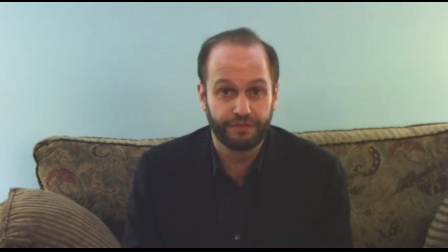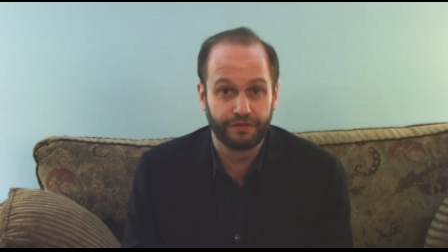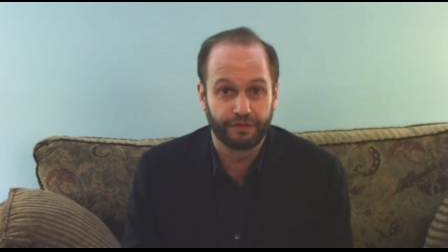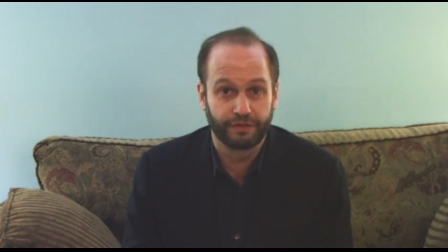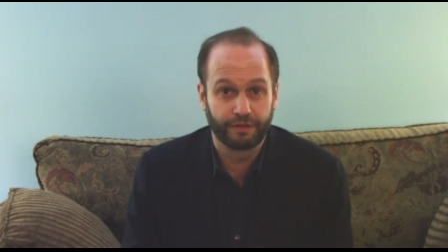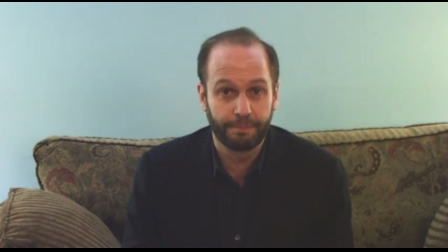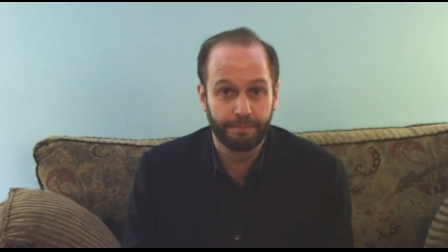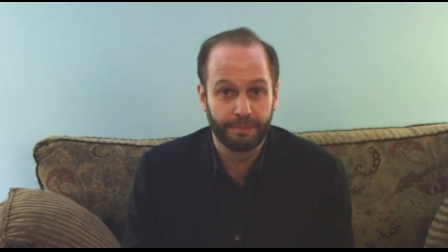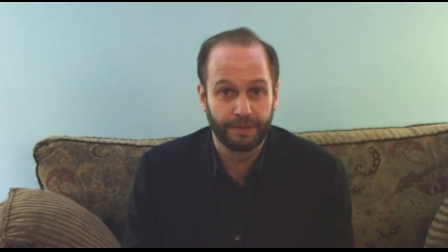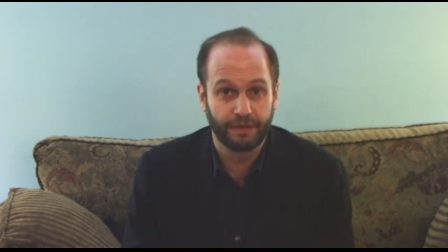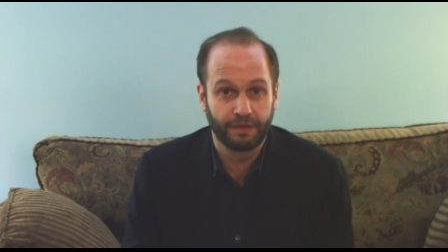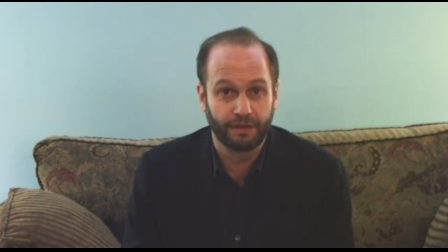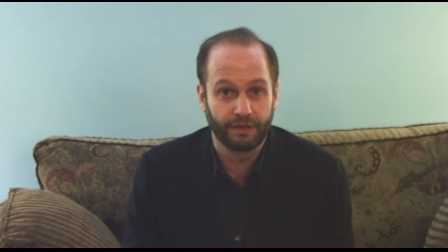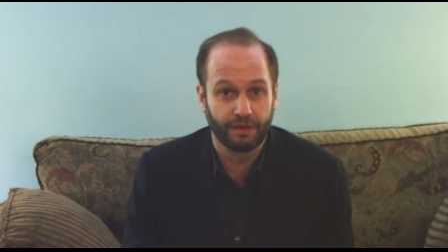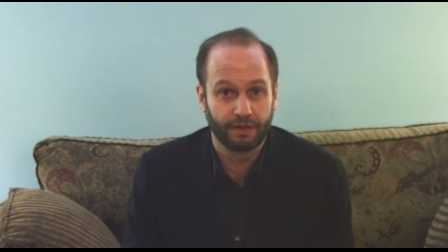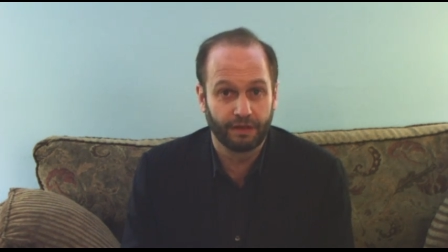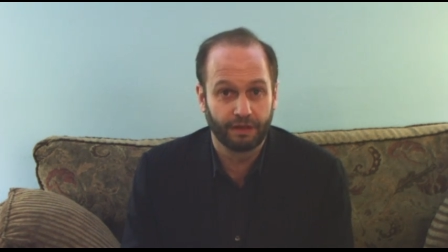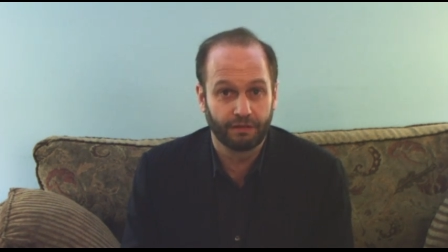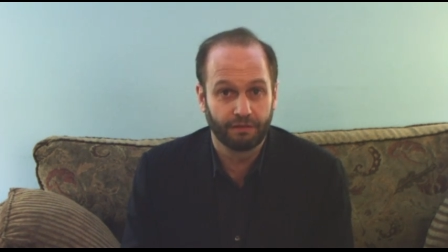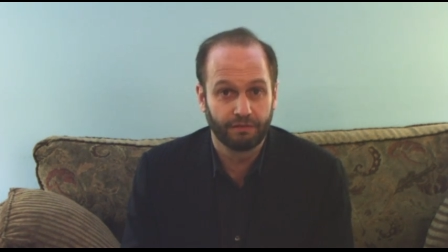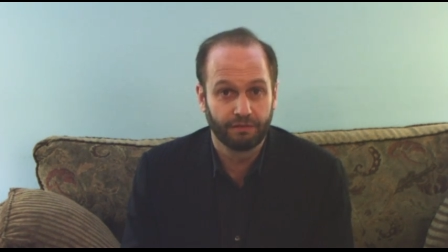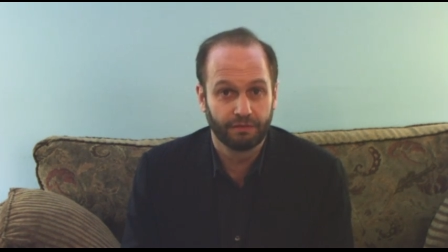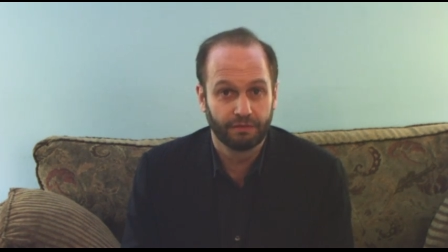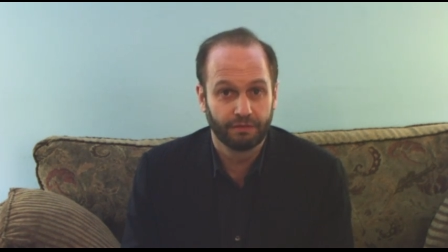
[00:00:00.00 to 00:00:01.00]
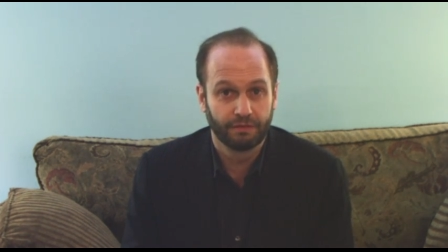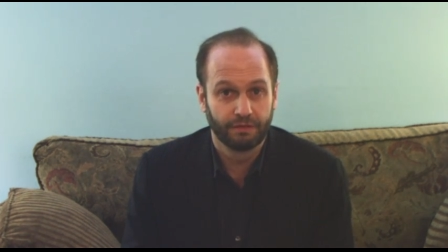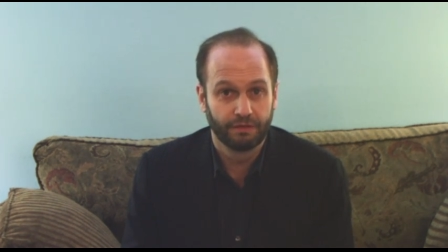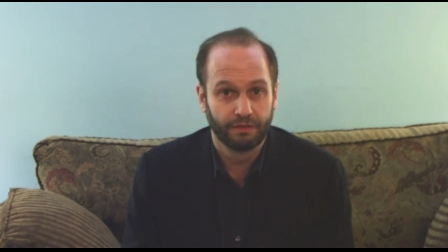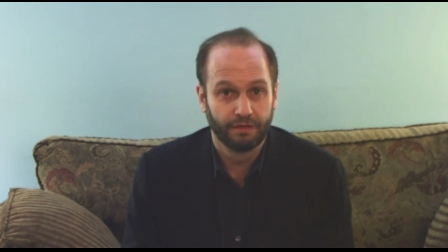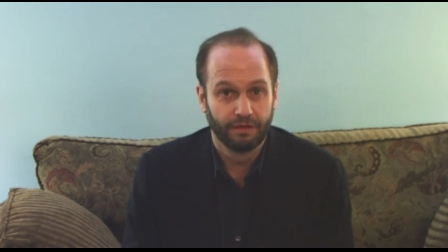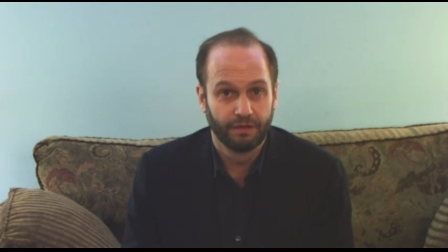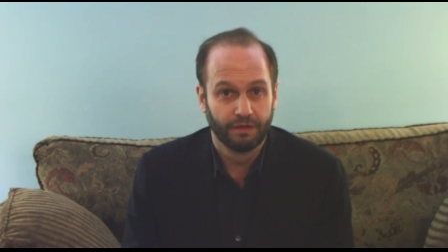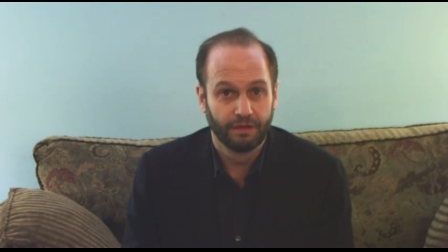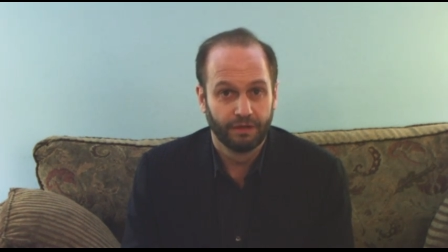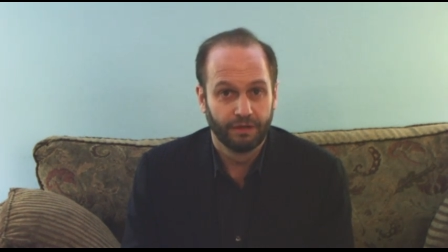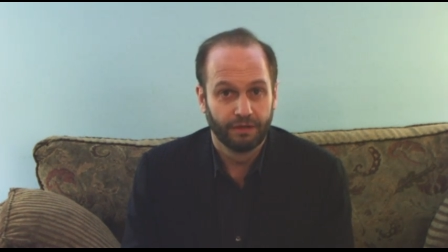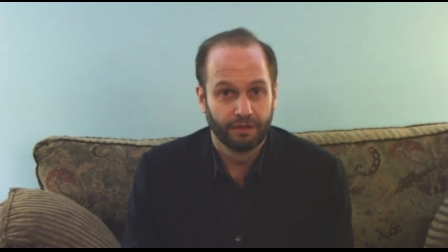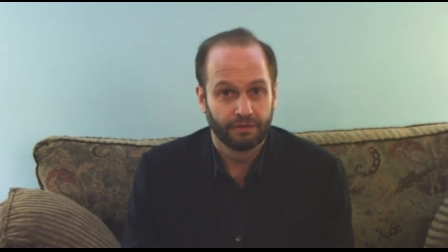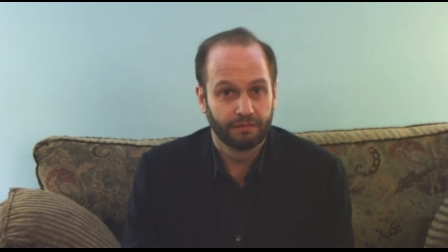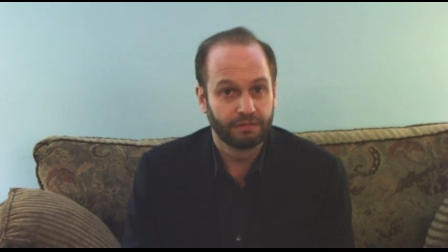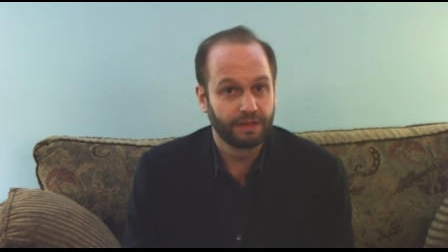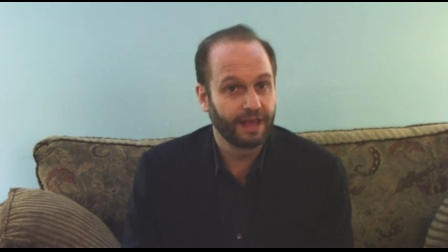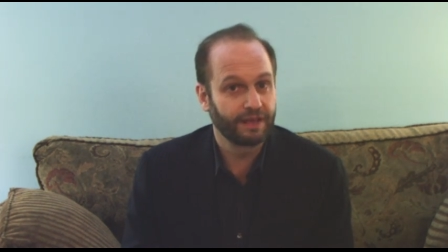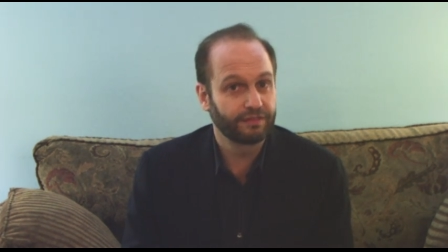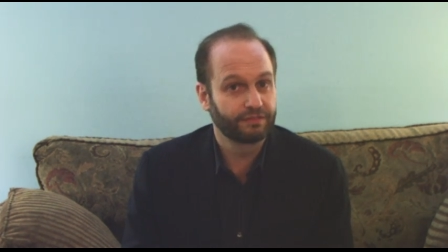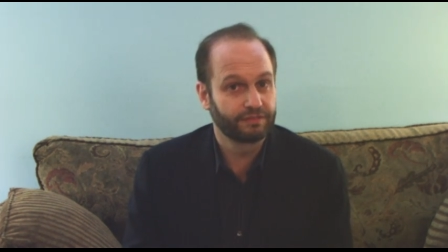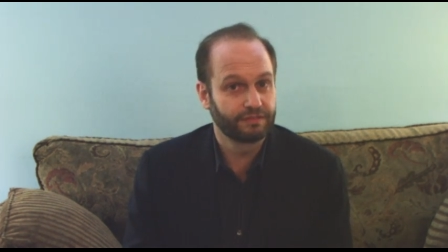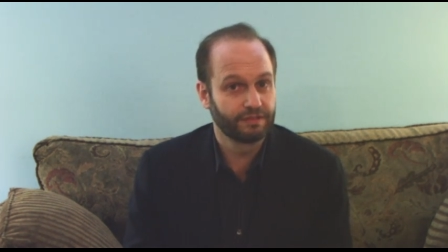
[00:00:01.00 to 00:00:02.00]
very beginning.
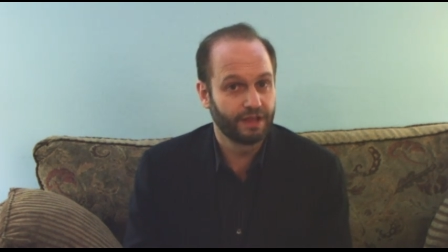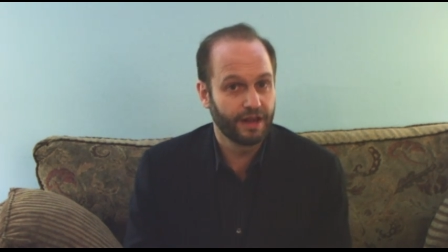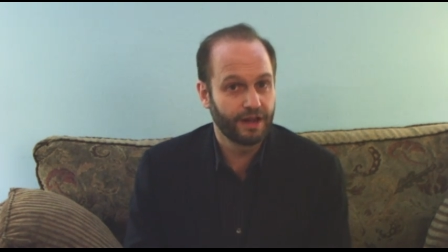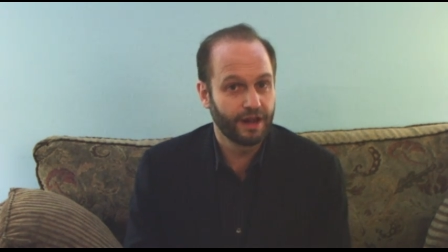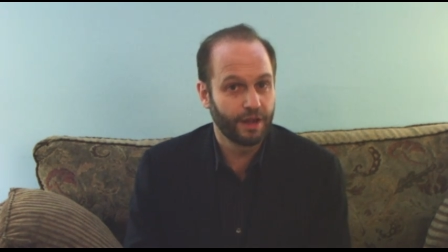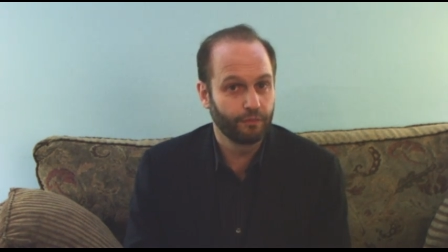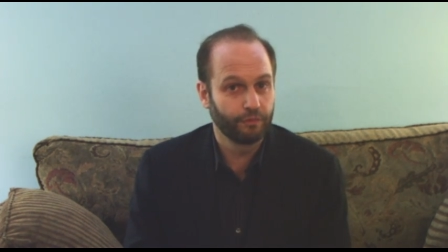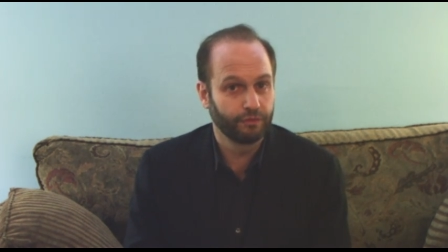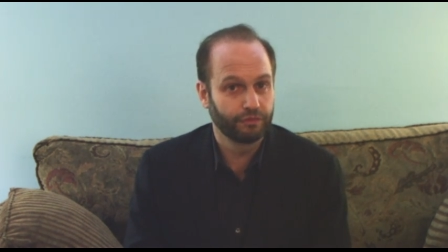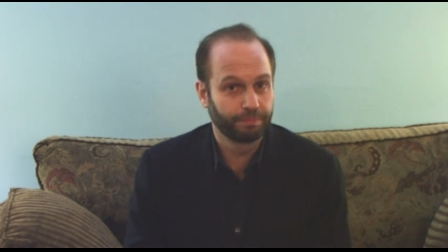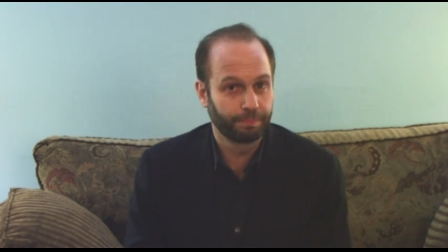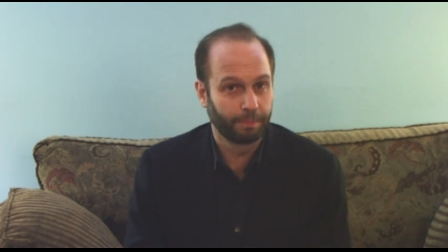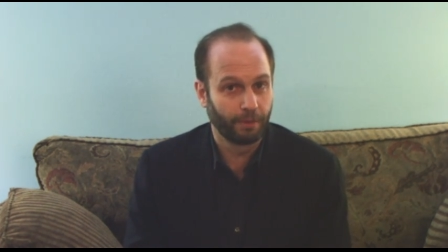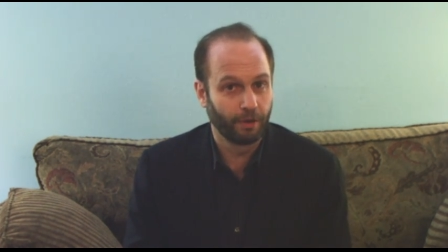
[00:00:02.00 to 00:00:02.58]
Last night I was